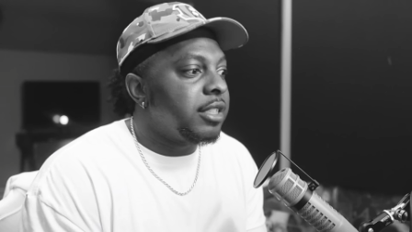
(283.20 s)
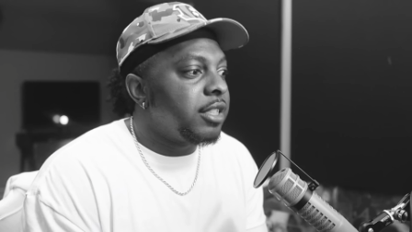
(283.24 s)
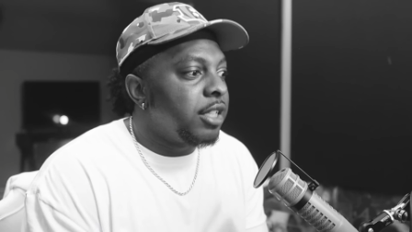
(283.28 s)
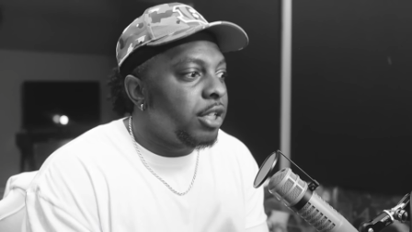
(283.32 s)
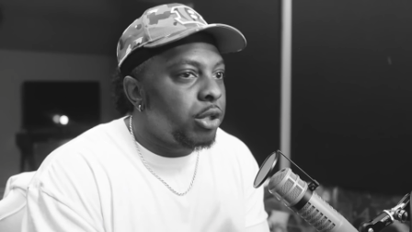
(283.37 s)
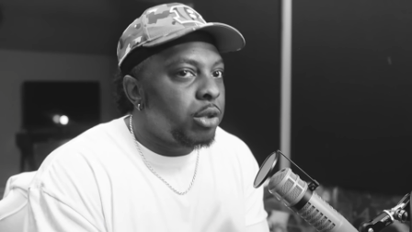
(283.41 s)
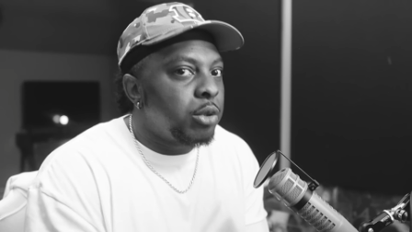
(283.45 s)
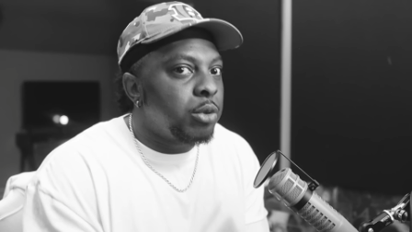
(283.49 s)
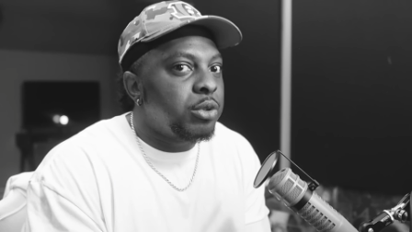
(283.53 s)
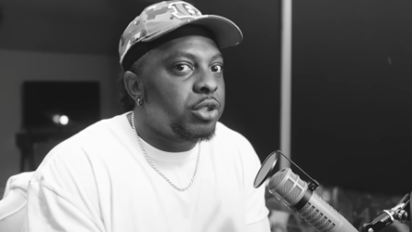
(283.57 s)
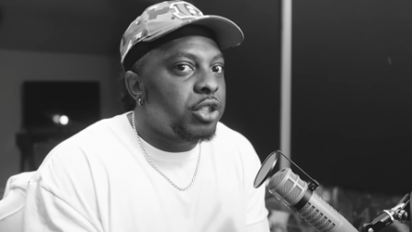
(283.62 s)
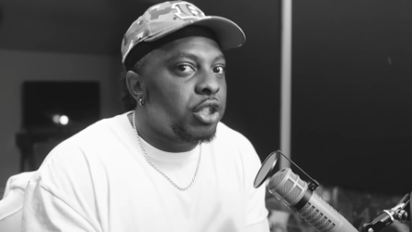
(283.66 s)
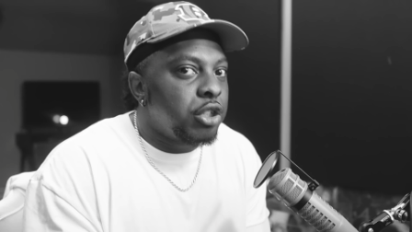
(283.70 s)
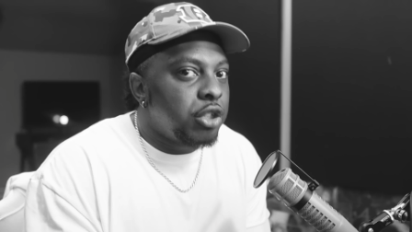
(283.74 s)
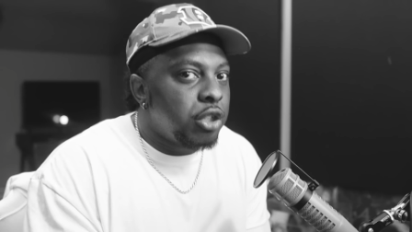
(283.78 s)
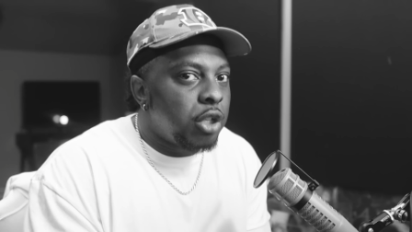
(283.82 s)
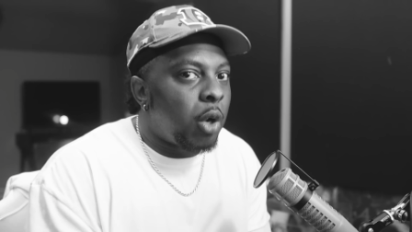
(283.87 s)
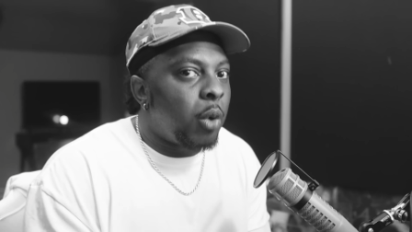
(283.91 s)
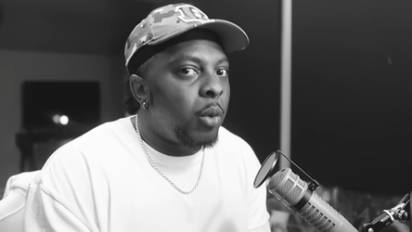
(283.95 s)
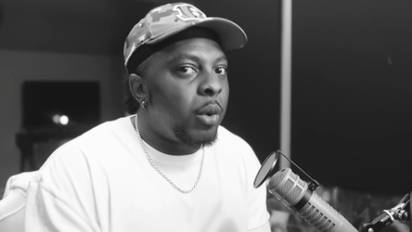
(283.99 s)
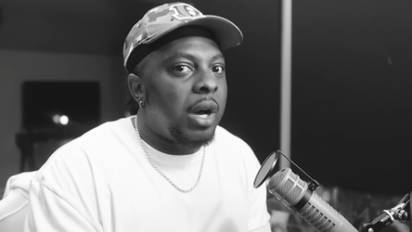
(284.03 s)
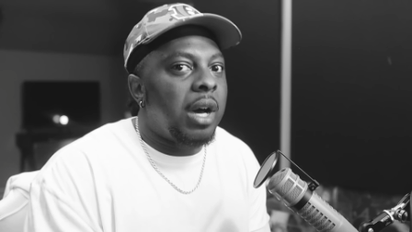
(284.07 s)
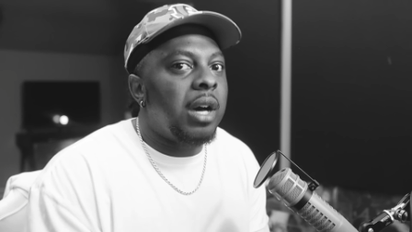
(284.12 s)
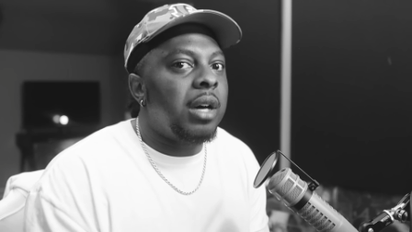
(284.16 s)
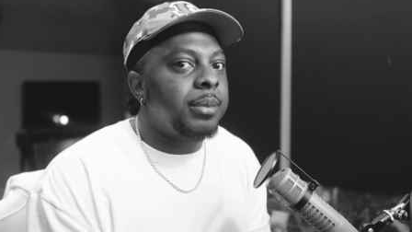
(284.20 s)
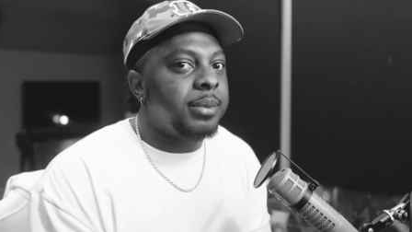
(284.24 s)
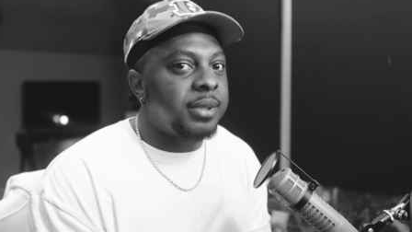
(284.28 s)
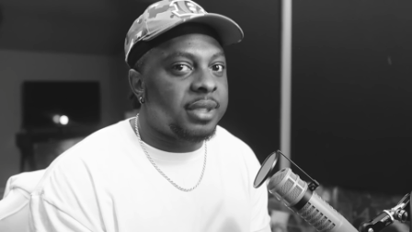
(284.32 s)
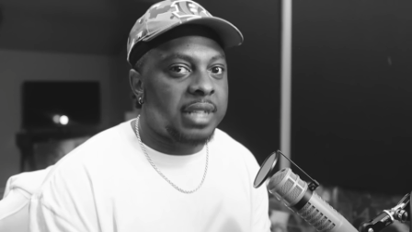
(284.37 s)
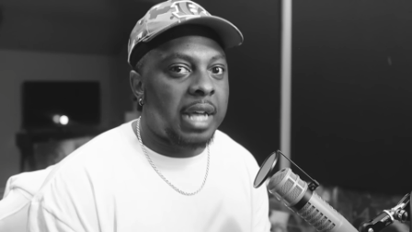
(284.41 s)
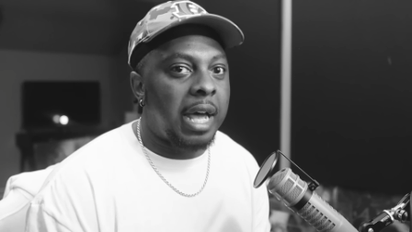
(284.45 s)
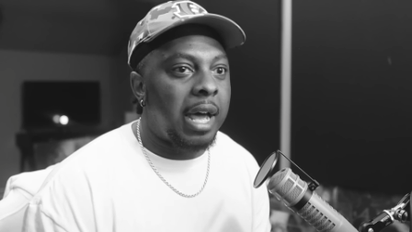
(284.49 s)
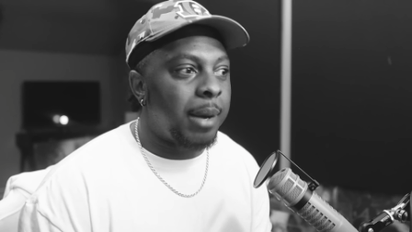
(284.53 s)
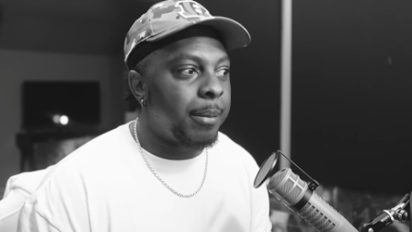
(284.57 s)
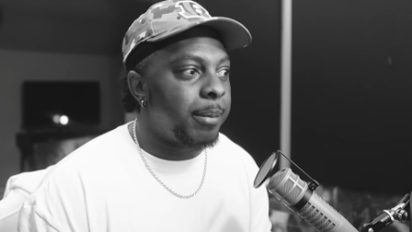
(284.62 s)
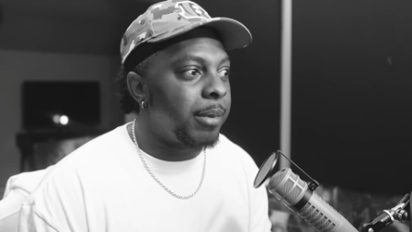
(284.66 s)
There's little to no
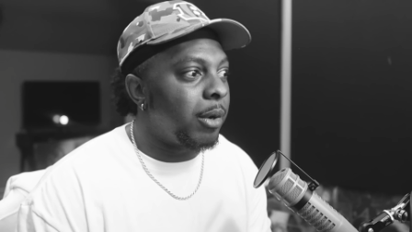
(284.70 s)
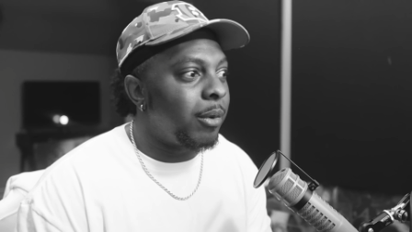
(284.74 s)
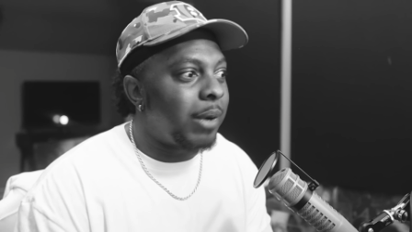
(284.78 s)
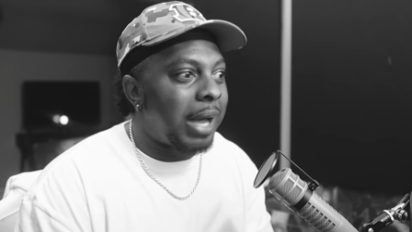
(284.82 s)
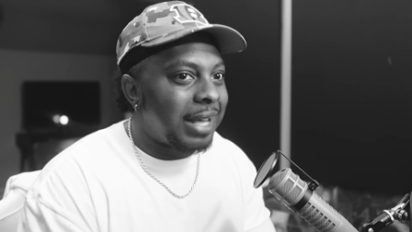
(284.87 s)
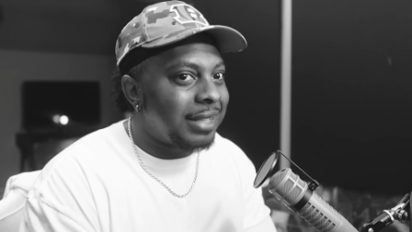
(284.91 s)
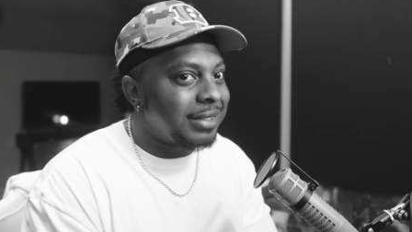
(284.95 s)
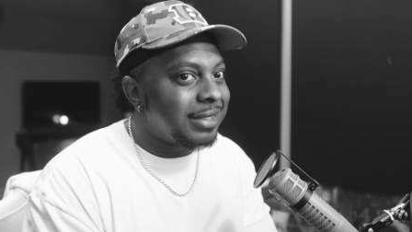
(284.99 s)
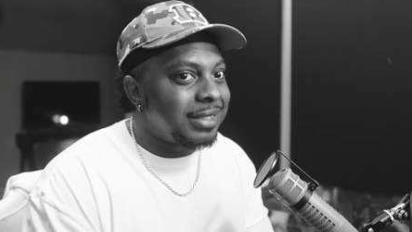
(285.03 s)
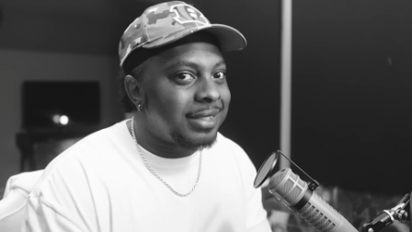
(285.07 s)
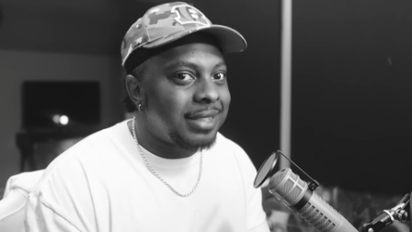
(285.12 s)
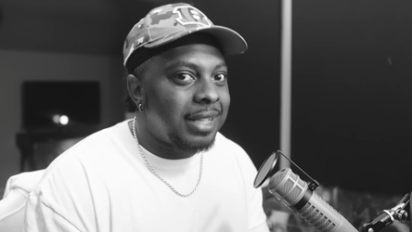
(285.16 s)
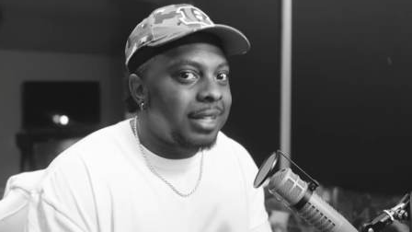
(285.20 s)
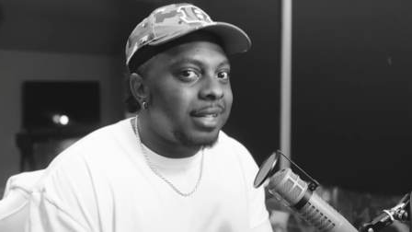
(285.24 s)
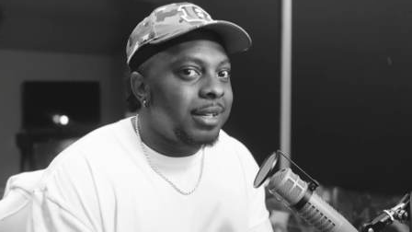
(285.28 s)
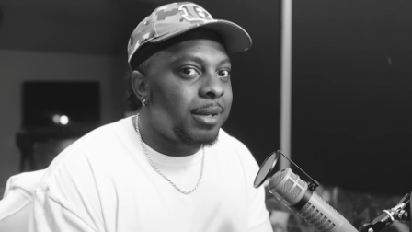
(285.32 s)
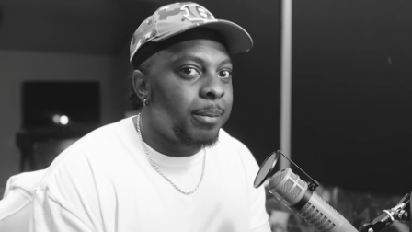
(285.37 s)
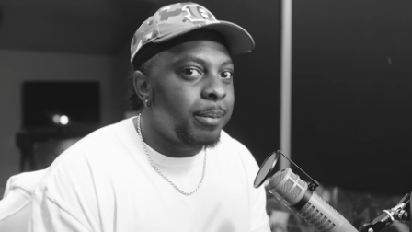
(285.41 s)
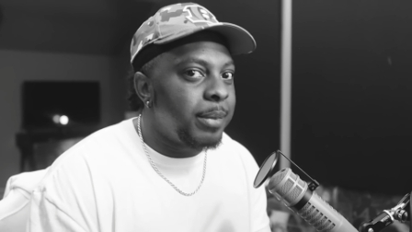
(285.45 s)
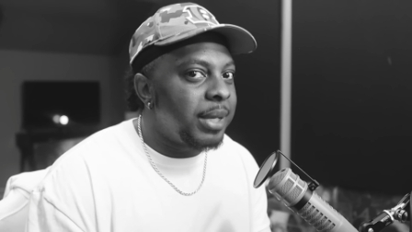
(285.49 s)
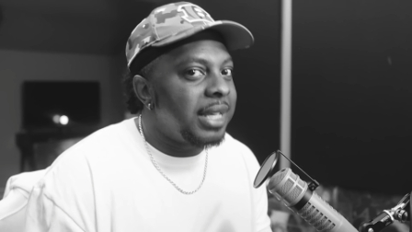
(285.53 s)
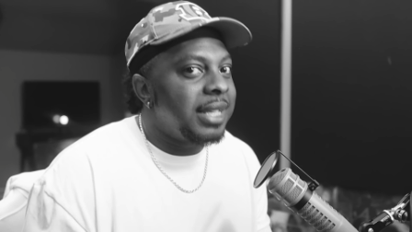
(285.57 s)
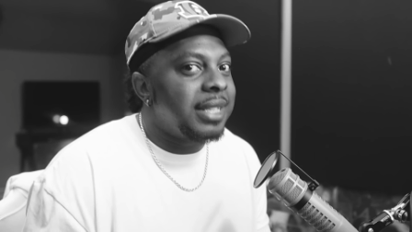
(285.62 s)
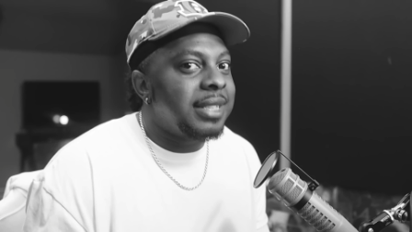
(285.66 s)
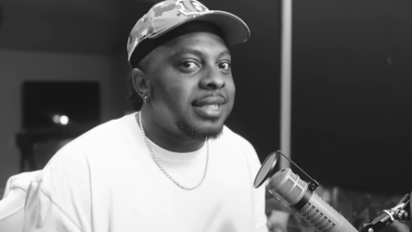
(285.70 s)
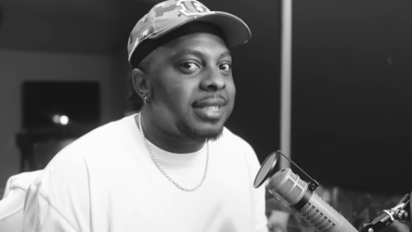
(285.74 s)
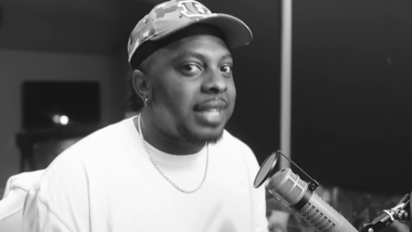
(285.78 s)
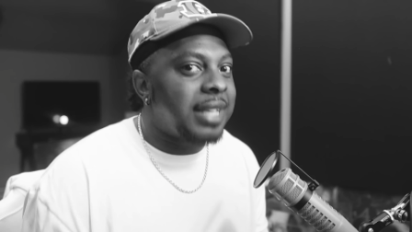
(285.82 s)
upside, bro. I've said it a million